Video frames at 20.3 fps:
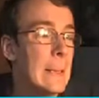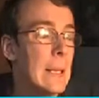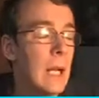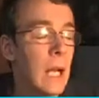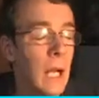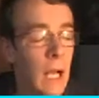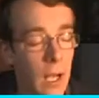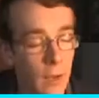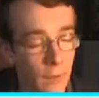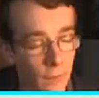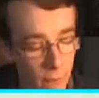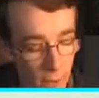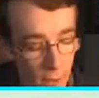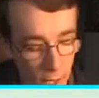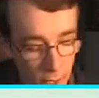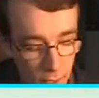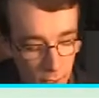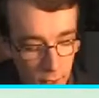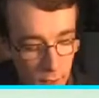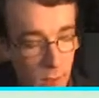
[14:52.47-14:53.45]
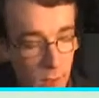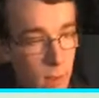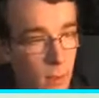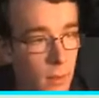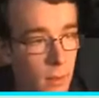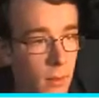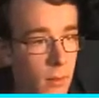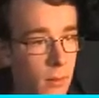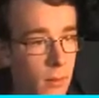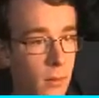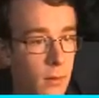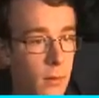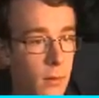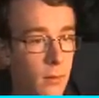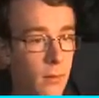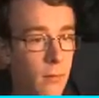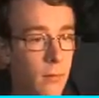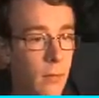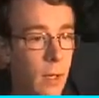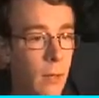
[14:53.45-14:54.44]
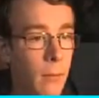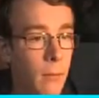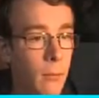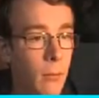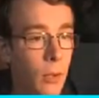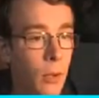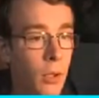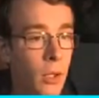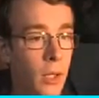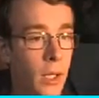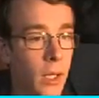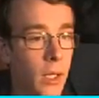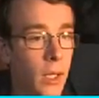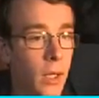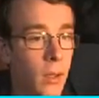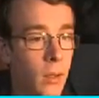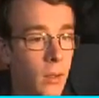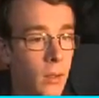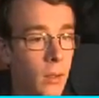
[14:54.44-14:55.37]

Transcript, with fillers: Ah, fuck. Right, monkey.